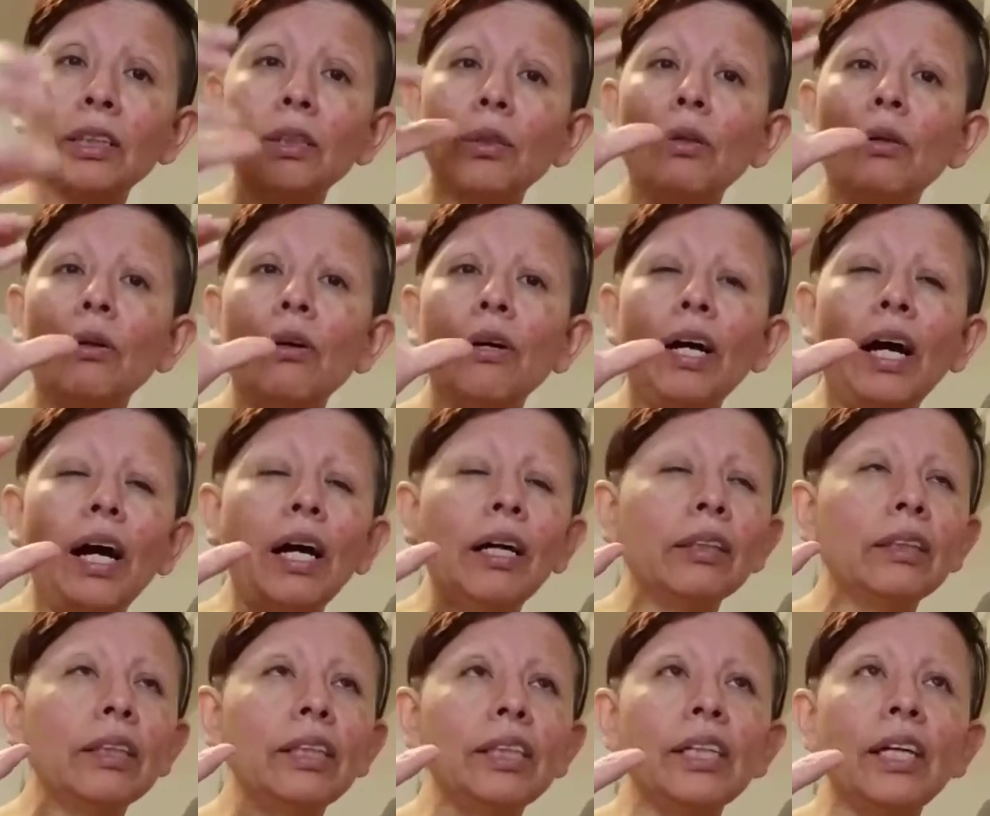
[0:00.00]
so
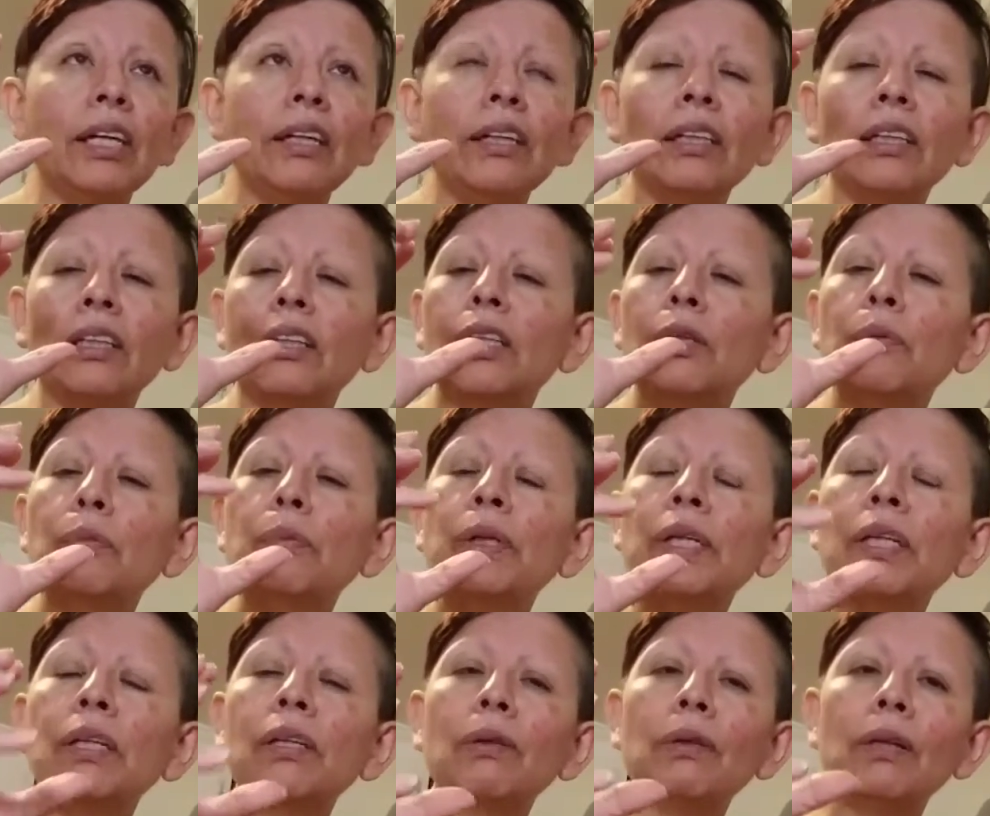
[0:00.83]
they are
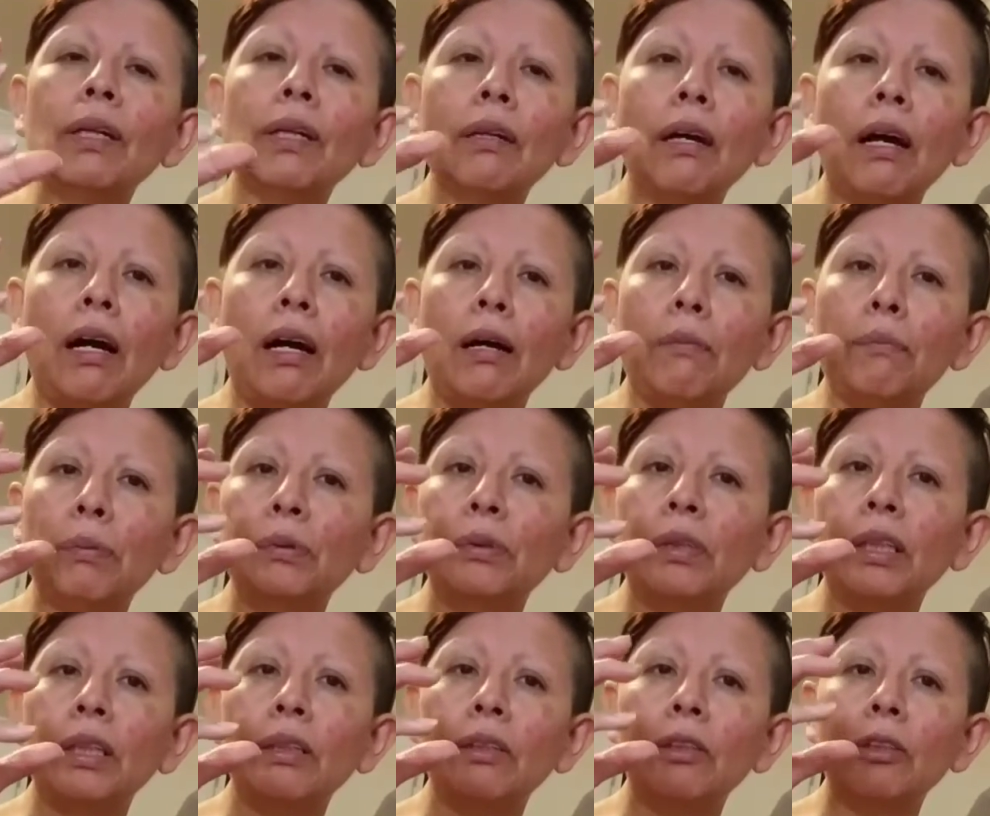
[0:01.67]
individual
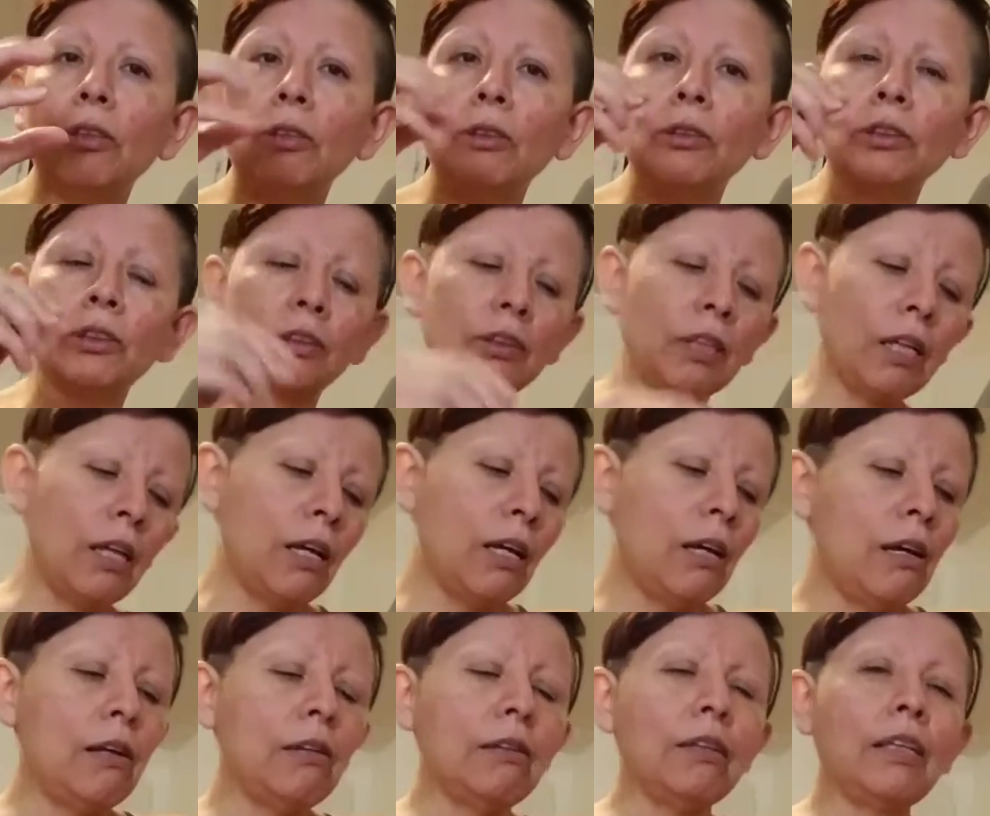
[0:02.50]
potatoes
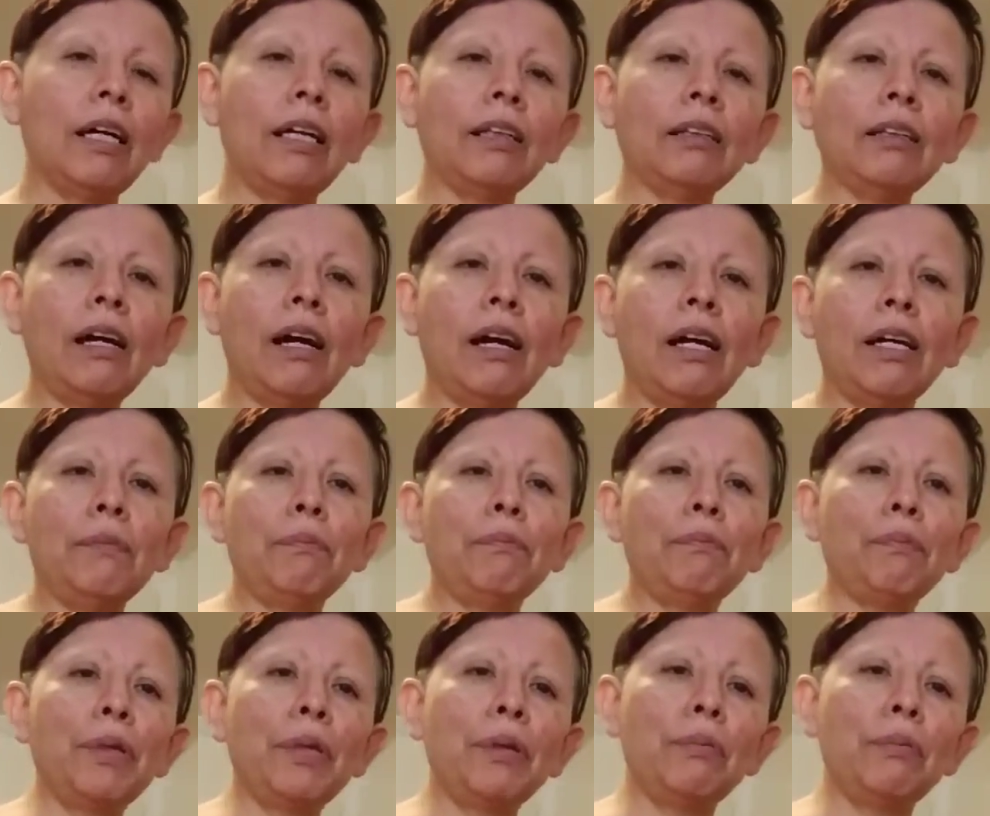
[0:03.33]
that I